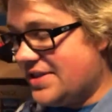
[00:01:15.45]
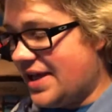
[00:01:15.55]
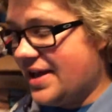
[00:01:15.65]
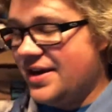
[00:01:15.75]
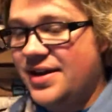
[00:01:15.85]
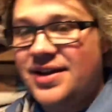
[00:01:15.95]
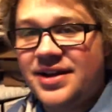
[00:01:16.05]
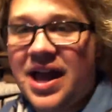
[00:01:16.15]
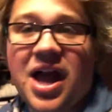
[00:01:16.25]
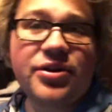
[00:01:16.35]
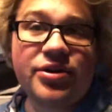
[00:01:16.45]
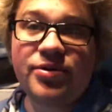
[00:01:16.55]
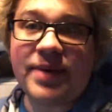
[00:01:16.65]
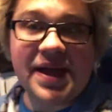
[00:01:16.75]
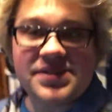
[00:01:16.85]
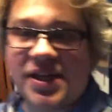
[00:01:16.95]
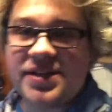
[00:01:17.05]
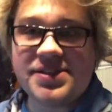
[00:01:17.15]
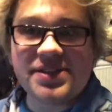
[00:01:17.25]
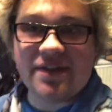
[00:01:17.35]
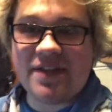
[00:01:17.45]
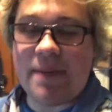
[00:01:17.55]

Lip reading: that I don't know who buys all this stuff.